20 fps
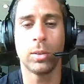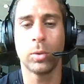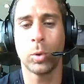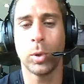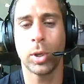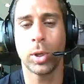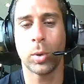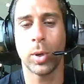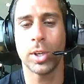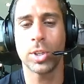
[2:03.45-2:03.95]

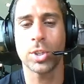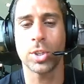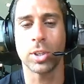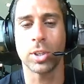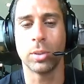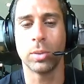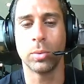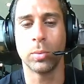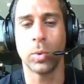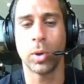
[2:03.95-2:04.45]
Quick
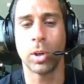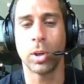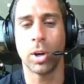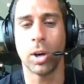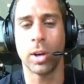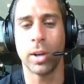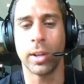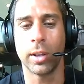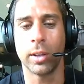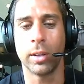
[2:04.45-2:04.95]
question
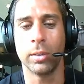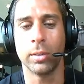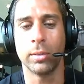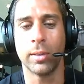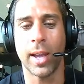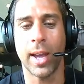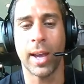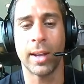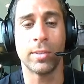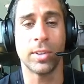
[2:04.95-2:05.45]
regarding
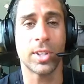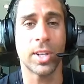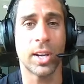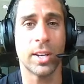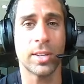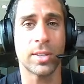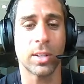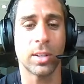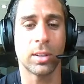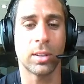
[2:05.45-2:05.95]

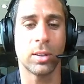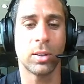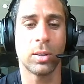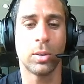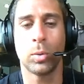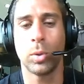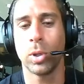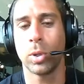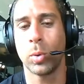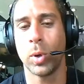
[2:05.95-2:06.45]
advertising.
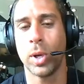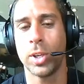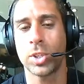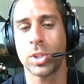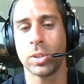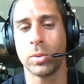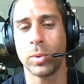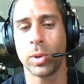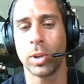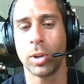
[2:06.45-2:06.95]
Quick
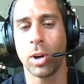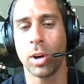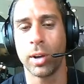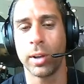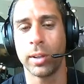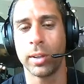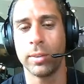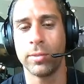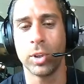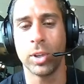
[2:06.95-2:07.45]
question
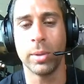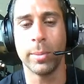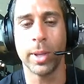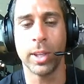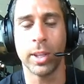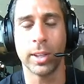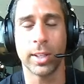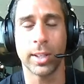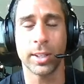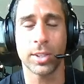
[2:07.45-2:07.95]
regarding if you're
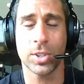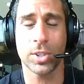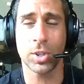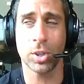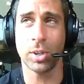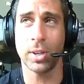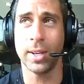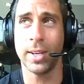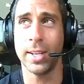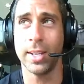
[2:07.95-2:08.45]
emailing like a
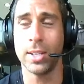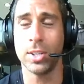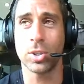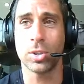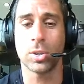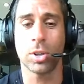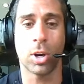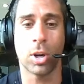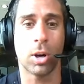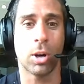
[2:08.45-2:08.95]
certain
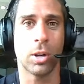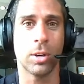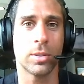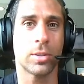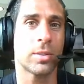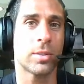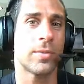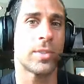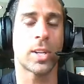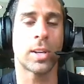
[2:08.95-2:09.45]
niche,
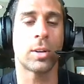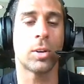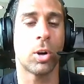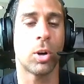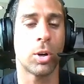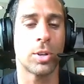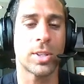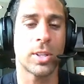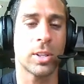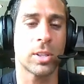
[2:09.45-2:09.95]
cars, if it's like
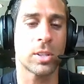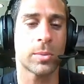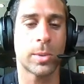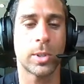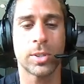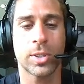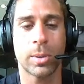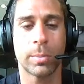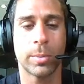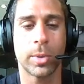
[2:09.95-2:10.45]
car salesman
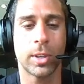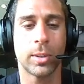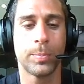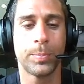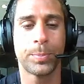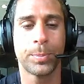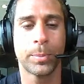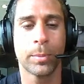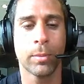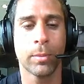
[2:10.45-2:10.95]
or something.
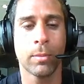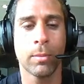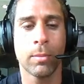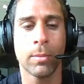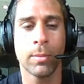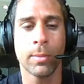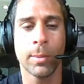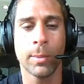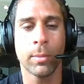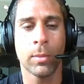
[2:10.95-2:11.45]

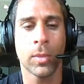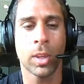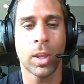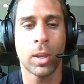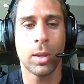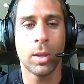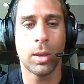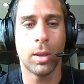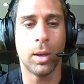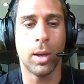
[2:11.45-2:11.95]

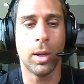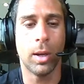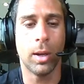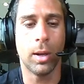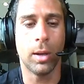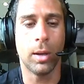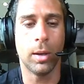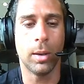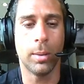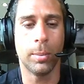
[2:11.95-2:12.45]

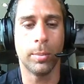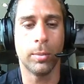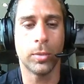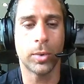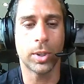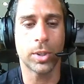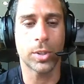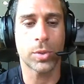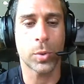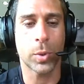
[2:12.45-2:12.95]
Um,
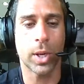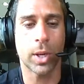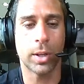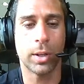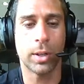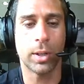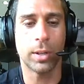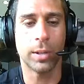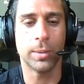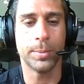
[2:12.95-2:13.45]
what else we got in
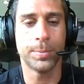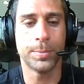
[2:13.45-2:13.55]
here?